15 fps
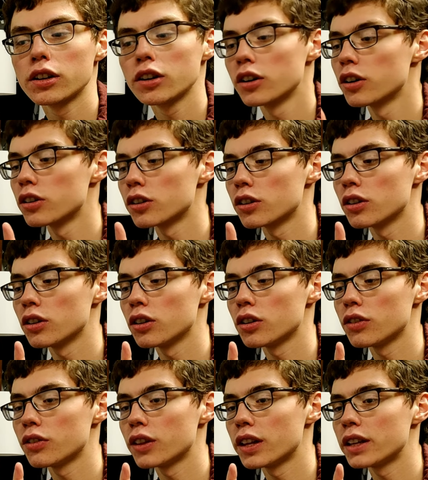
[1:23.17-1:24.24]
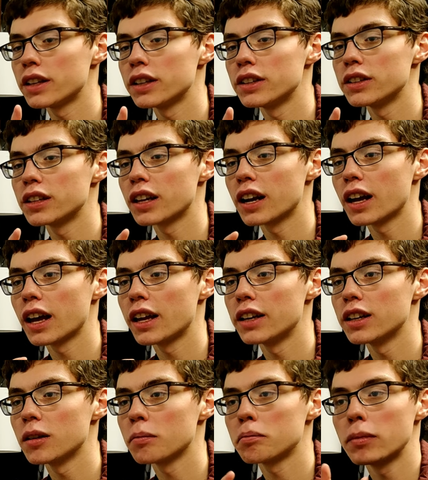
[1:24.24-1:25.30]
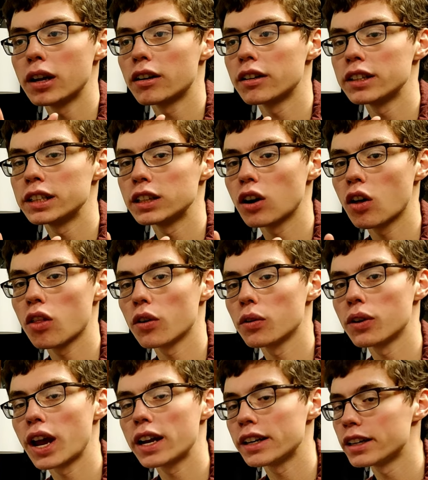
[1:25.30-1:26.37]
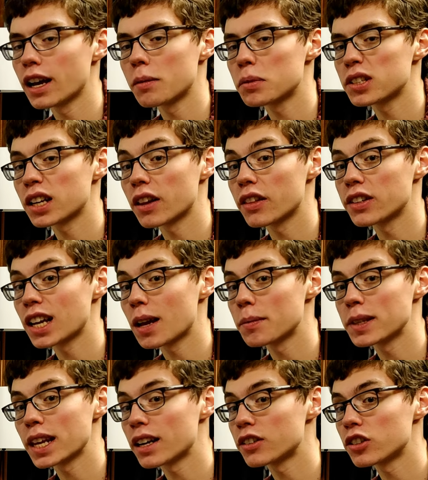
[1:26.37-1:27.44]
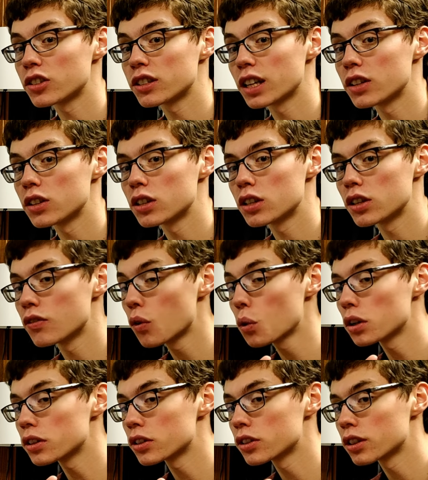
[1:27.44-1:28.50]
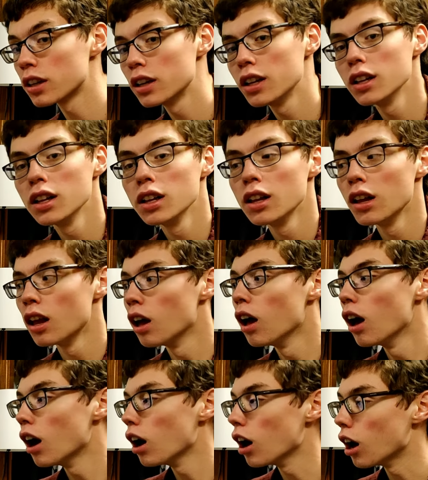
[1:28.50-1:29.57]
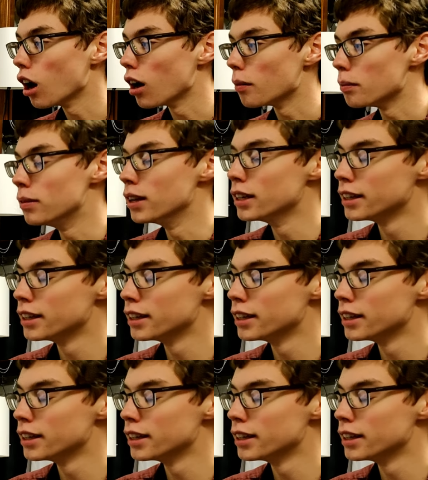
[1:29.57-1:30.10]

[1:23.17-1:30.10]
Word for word: girl that he's going to end up marrying, although ninety-nine percent of the times that just ends in divorce. Um,